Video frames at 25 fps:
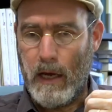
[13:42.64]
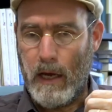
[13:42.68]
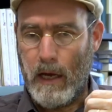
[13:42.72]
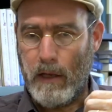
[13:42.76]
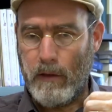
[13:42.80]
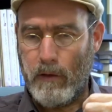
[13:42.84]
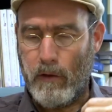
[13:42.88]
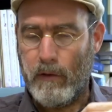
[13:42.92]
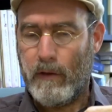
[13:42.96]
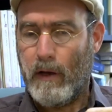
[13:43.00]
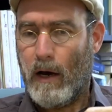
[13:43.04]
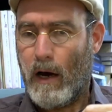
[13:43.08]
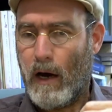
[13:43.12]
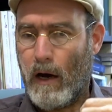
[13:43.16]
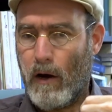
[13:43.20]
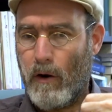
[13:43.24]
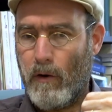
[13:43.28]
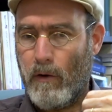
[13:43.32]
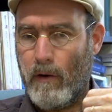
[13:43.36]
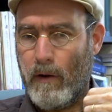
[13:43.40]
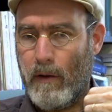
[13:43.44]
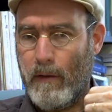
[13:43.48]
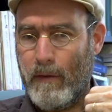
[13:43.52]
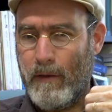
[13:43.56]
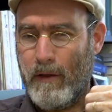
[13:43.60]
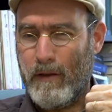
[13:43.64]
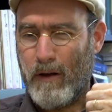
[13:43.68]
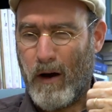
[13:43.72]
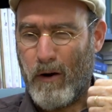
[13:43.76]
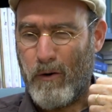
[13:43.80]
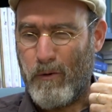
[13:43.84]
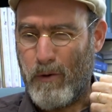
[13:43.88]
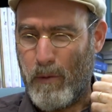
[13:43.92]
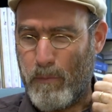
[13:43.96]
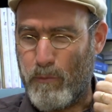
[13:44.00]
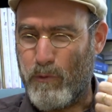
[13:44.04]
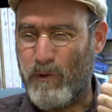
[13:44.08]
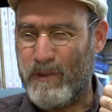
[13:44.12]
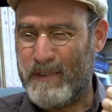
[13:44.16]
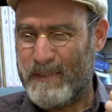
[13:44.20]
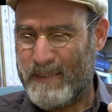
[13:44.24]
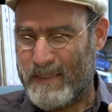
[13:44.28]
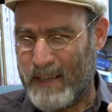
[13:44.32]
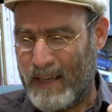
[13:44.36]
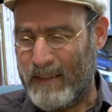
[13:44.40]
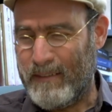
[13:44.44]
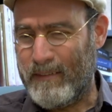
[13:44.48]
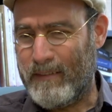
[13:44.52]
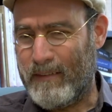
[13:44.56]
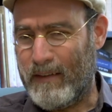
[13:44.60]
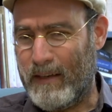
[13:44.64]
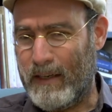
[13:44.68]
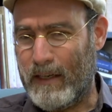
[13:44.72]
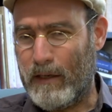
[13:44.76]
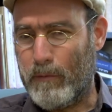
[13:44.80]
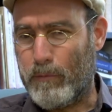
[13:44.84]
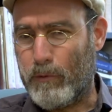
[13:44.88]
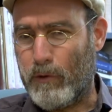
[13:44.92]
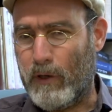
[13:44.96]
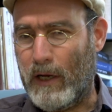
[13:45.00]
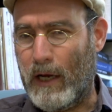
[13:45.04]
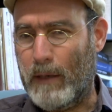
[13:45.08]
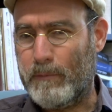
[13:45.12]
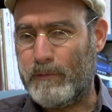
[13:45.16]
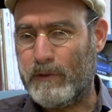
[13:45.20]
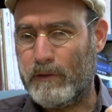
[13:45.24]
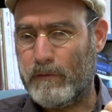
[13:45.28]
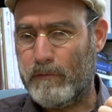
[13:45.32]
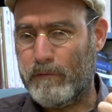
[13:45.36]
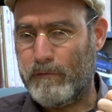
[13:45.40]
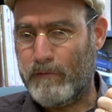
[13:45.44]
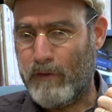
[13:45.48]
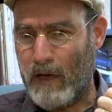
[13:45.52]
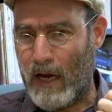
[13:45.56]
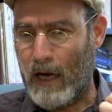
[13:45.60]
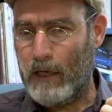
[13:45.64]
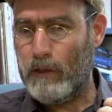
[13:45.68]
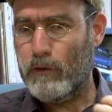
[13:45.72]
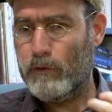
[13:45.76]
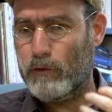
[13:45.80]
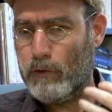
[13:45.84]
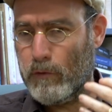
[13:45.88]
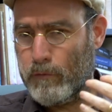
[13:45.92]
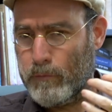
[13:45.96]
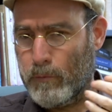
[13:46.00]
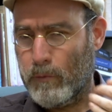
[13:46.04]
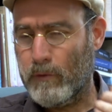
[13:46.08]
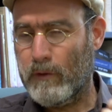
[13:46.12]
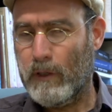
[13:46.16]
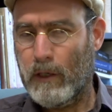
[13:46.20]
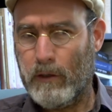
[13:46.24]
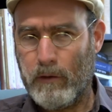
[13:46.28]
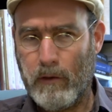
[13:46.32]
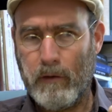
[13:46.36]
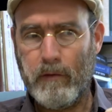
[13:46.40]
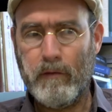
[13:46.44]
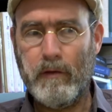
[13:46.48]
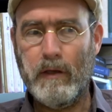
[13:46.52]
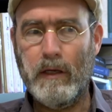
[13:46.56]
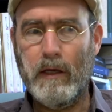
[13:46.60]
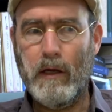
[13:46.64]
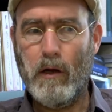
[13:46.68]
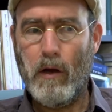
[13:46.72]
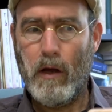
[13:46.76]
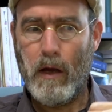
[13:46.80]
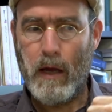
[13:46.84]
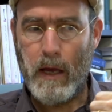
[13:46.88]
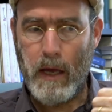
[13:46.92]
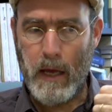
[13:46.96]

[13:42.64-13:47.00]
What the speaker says: that are representing perhaps values of modernity